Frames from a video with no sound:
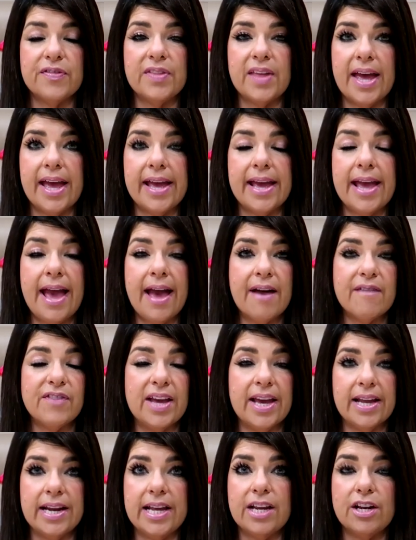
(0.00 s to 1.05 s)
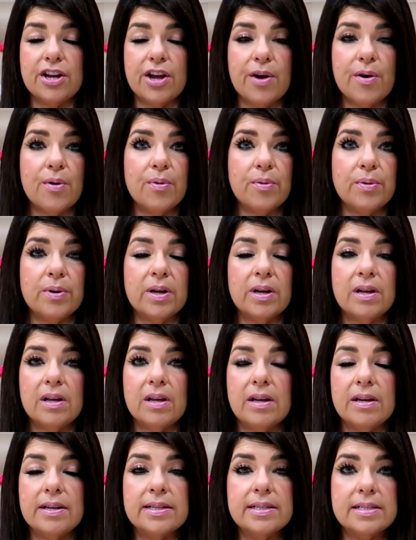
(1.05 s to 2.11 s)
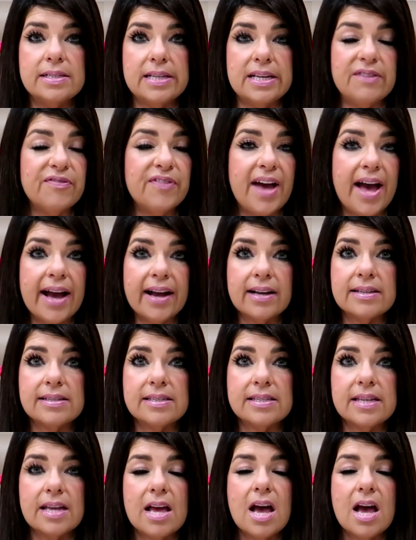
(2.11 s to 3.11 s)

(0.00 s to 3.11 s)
they have any known defects.